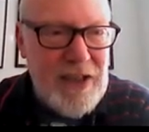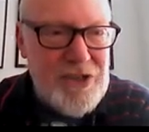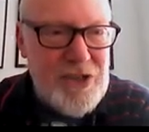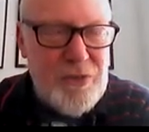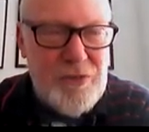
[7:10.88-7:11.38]

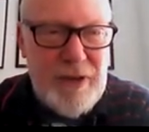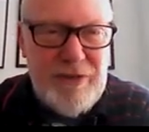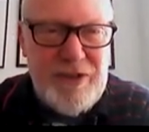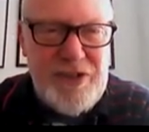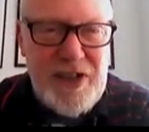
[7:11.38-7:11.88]
So
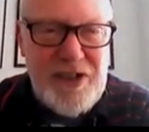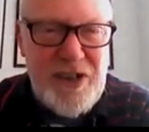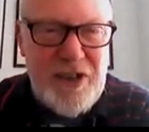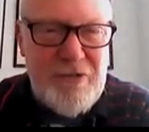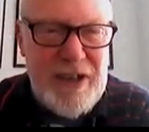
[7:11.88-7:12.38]

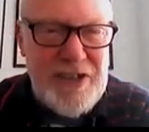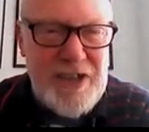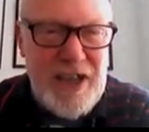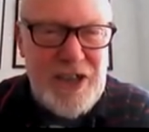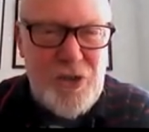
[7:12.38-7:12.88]
360
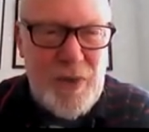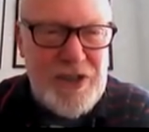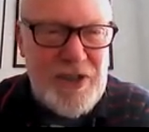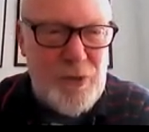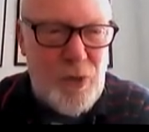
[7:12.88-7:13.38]
degrees in
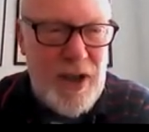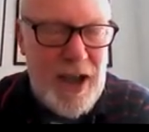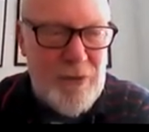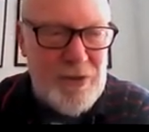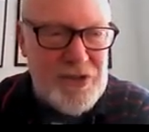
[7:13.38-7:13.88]
24
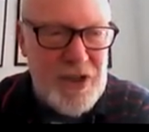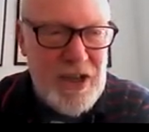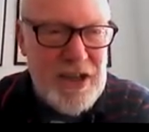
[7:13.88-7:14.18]
hours.